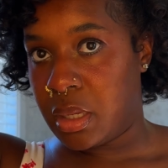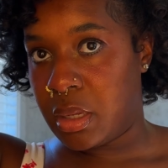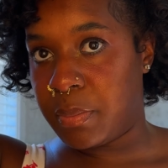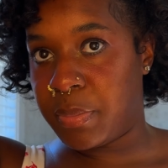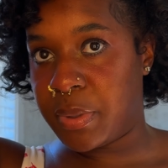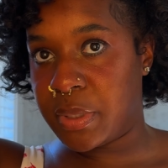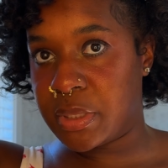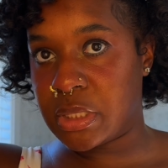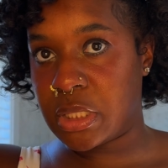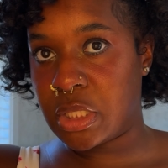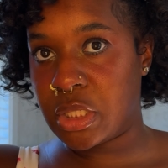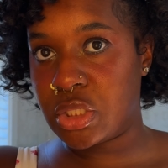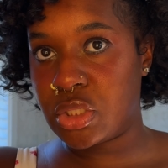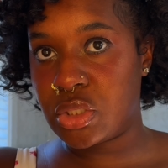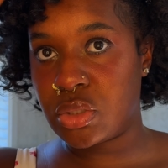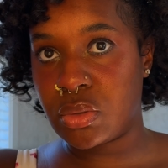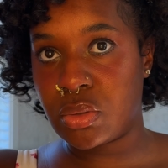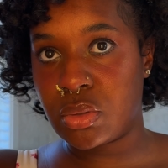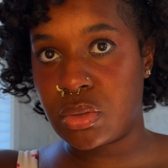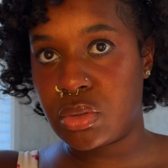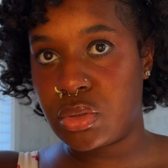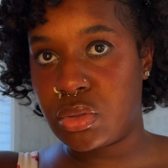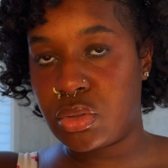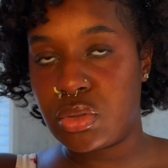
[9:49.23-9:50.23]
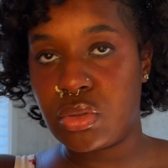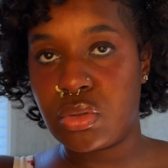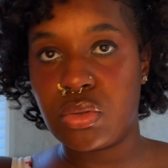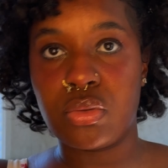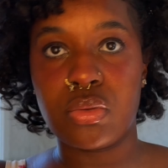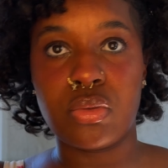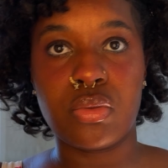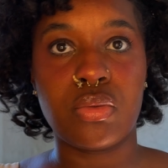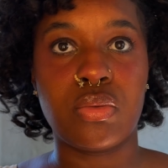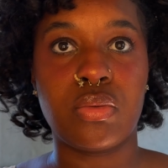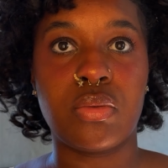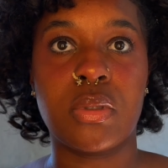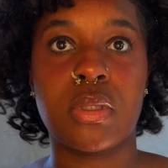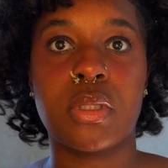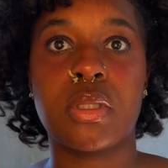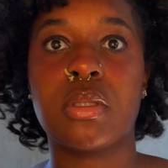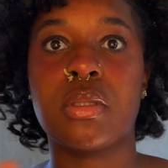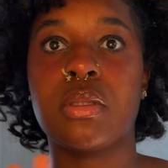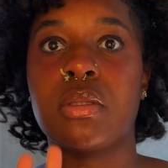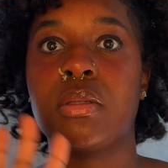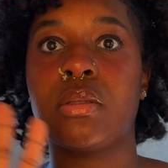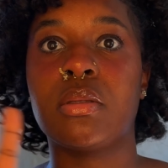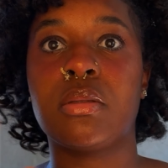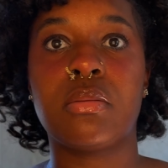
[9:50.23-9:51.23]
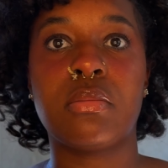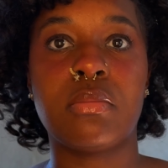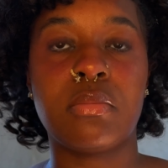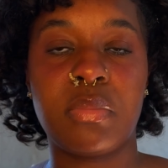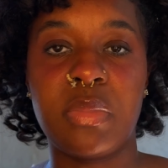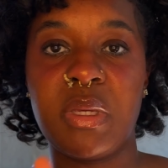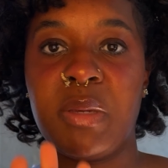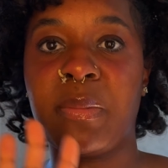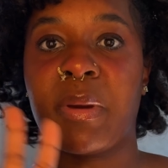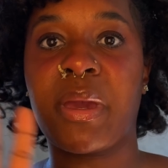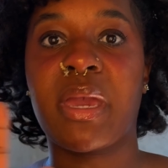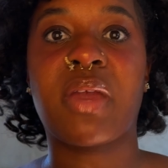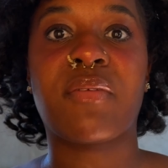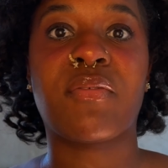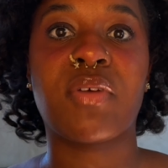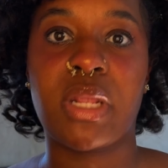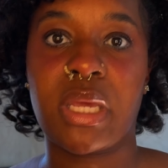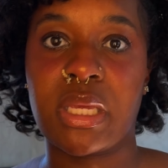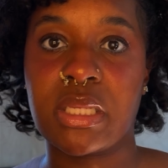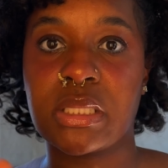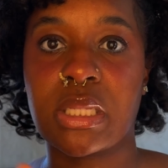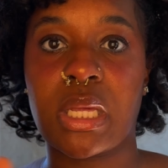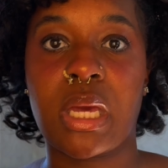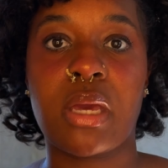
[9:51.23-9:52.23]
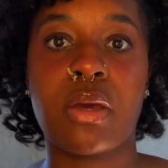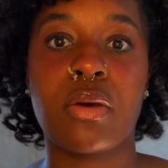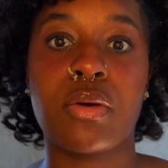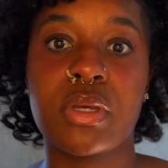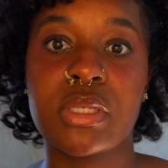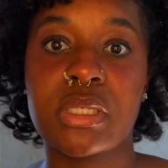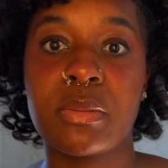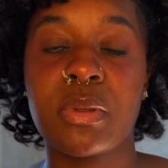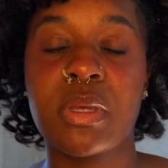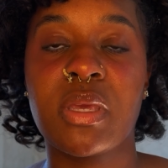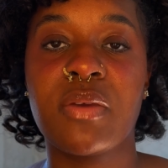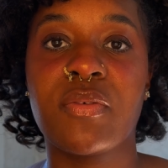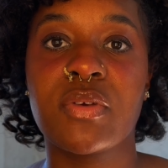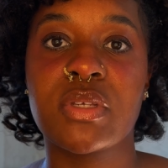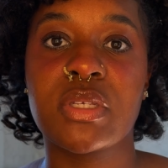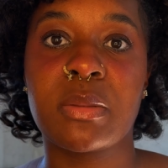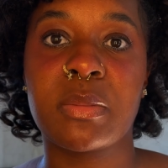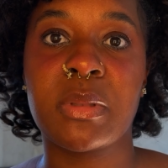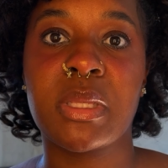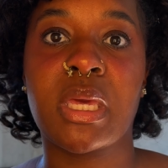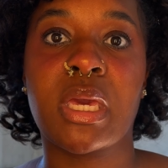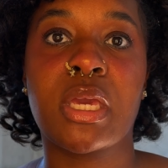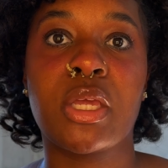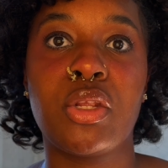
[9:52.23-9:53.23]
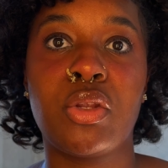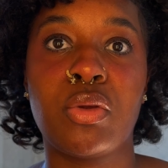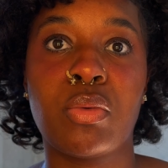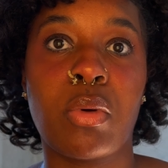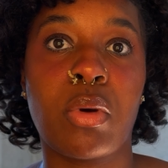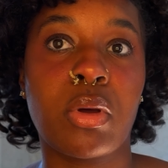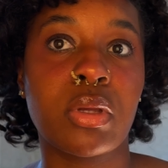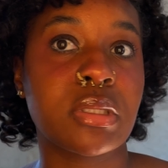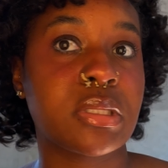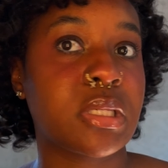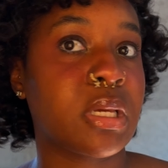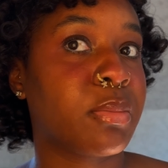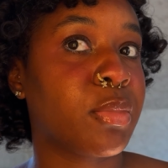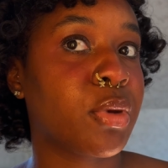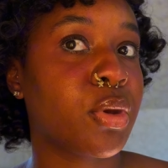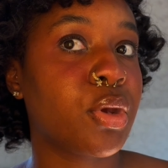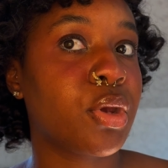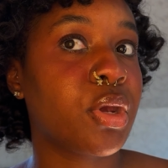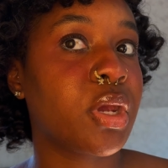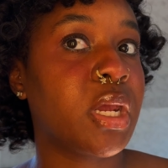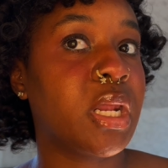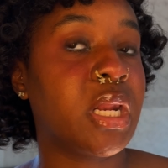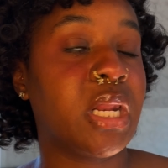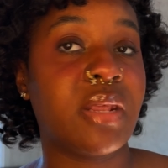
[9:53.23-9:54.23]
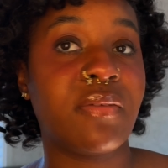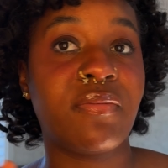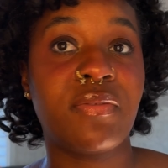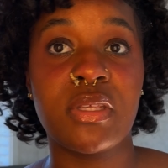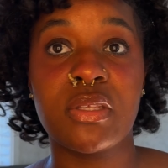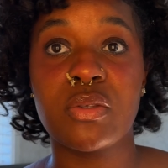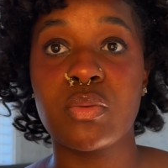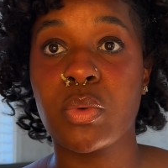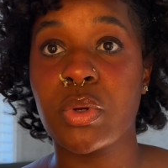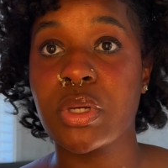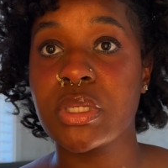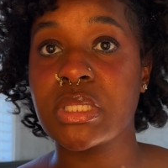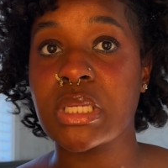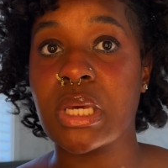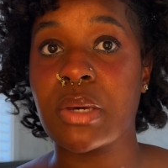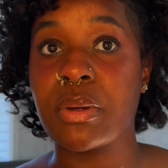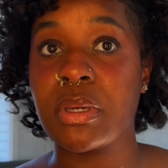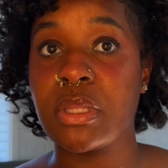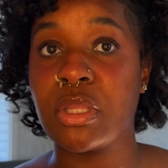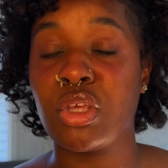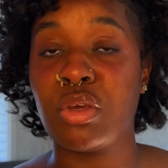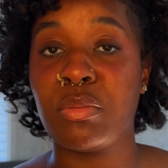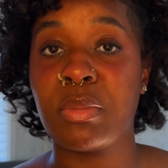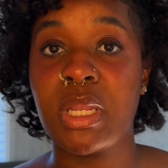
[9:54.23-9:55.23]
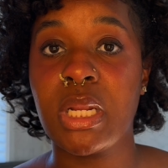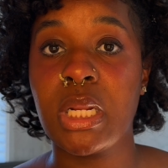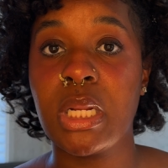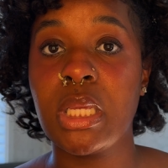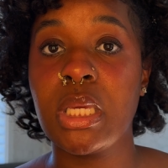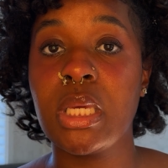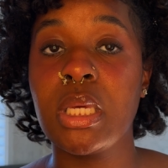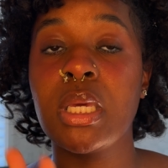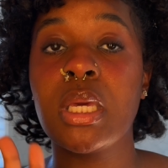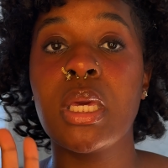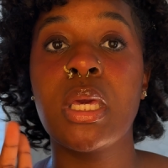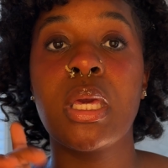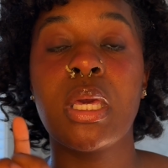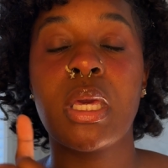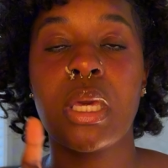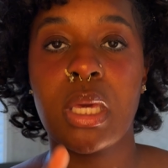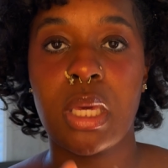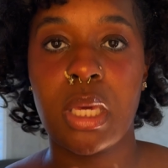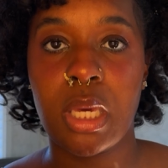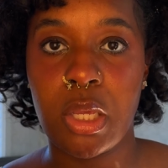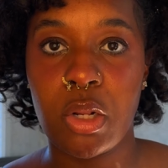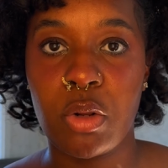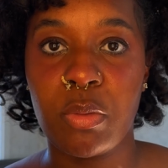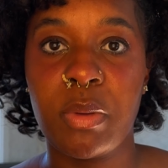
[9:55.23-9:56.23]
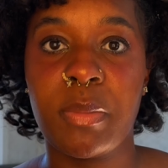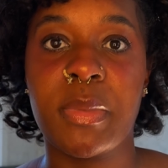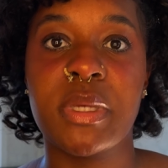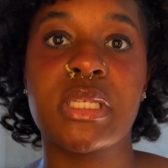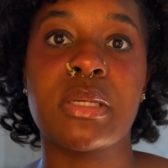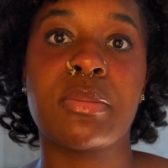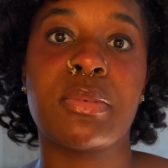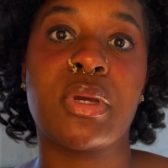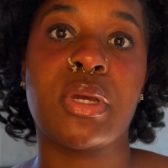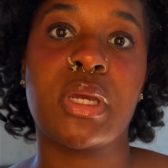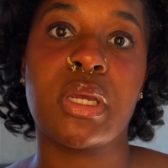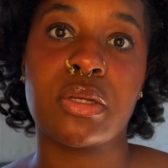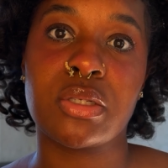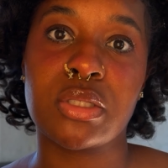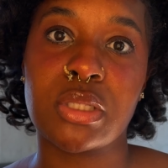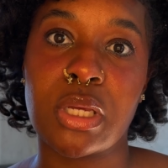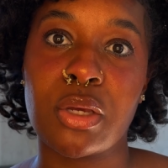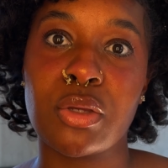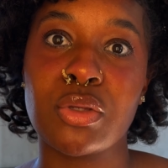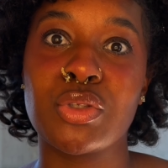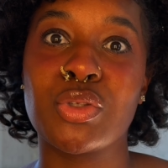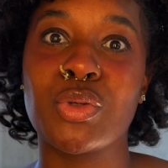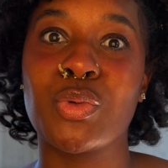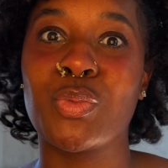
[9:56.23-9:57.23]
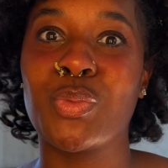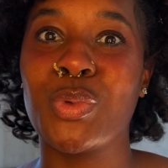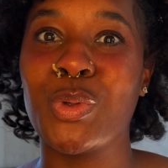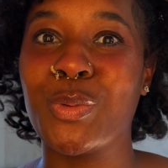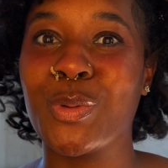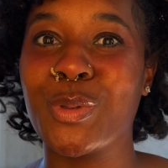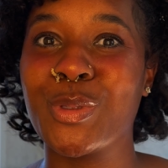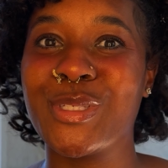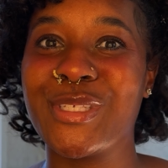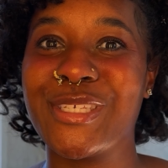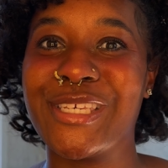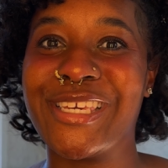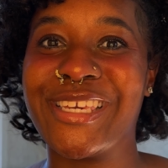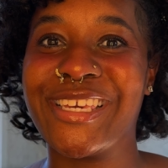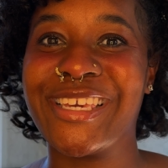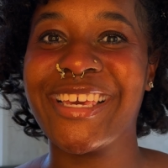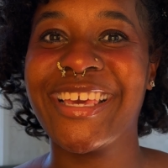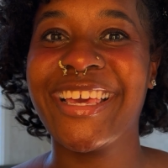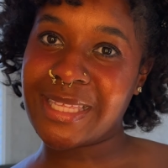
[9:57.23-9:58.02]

potential to be my everyday style because I'm looking for something I can do all summer. And if this works out in the humidity, it'll be my summer hairstyle. So we will see.